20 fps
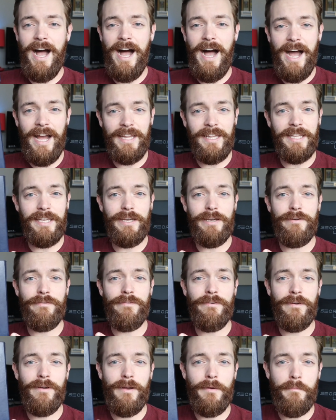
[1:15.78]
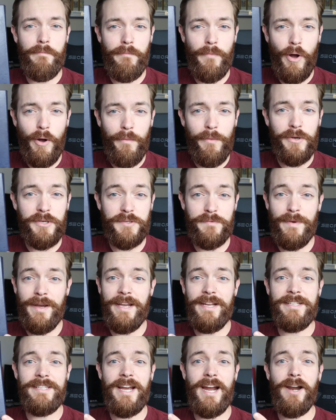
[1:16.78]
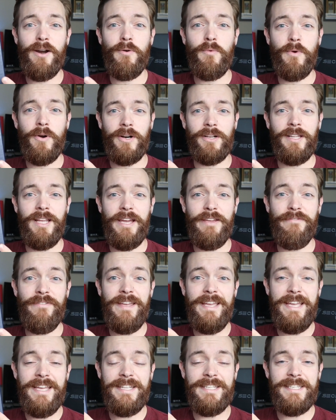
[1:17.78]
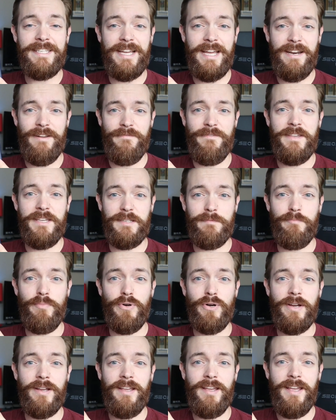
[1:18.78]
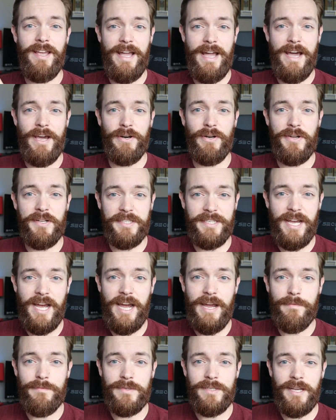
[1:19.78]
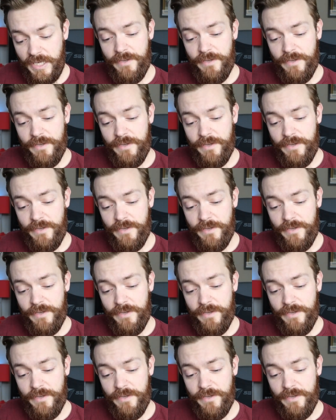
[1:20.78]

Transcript: I live almost my entire work life inside of this book at all times.